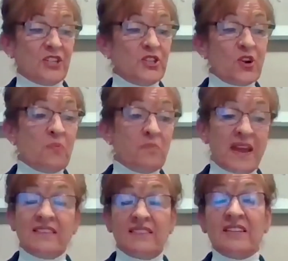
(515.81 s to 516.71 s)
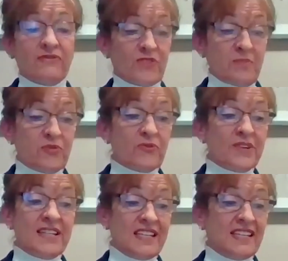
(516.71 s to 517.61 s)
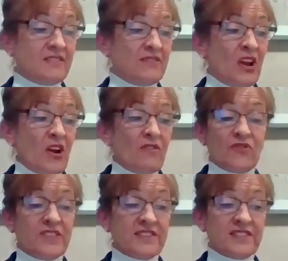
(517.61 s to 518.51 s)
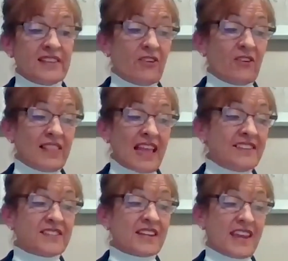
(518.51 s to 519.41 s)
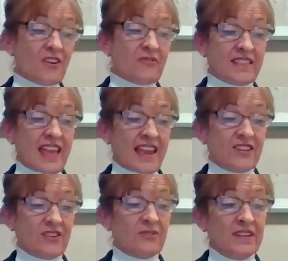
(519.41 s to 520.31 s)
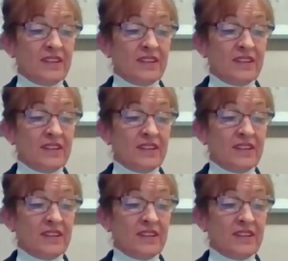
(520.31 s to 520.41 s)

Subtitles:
"No Bentley frippery needed for this last carry, thank you.